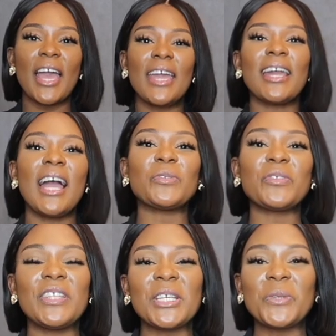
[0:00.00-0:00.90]
Hey guys,
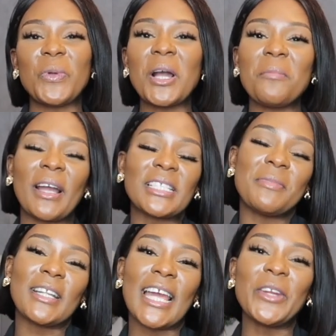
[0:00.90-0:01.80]
what's really good? Welcome back to
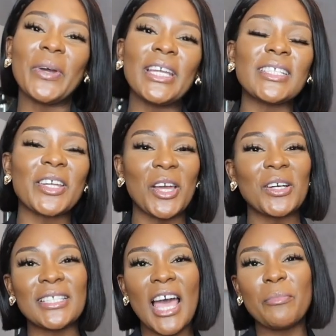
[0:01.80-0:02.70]
my channel. It's your
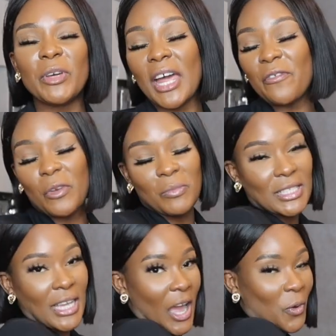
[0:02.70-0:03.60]
girl Dymund, and from the
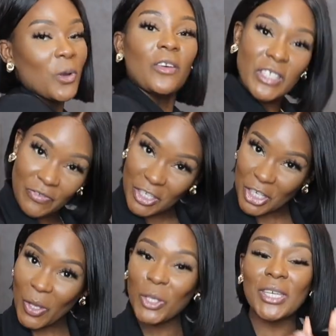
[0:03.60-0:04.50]
title of this
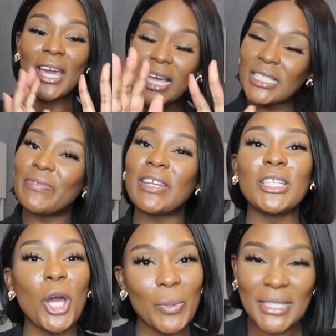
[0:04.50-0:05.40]
video, you guys already
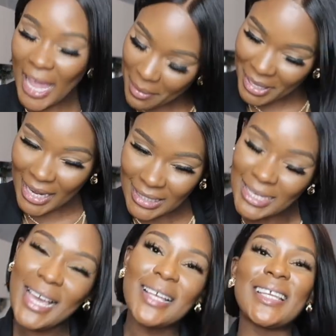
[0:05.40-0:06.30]
know what time it is.